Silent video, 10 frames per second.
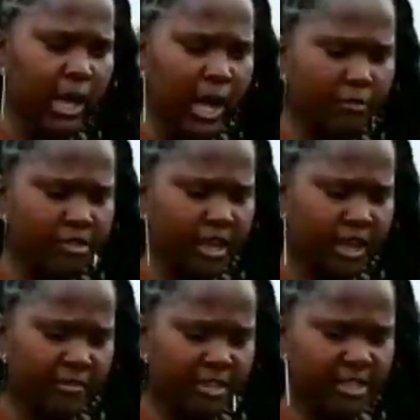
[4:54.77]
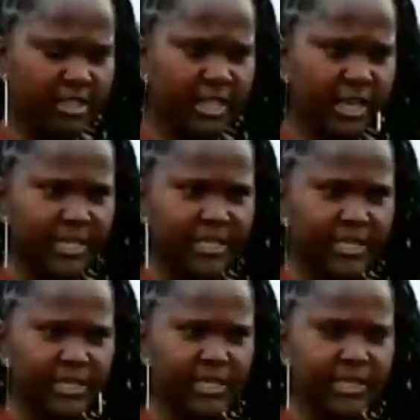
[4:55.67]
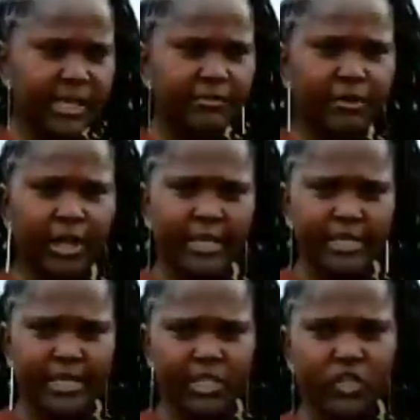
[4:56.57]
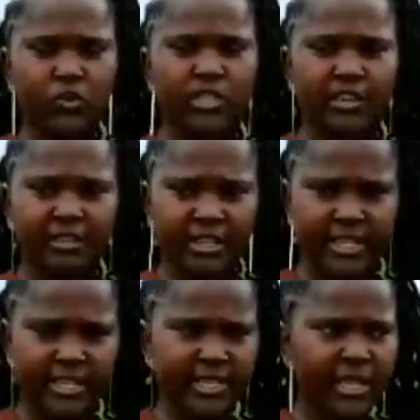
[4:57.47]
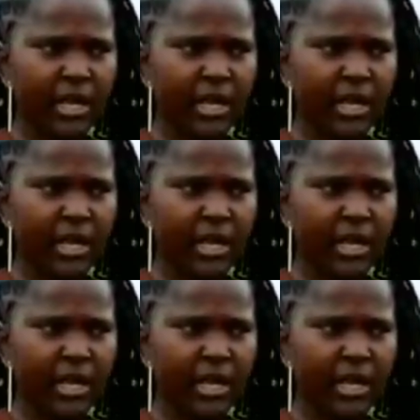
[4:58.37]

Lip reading: After harvesting, they can stay for like 6 to 7 days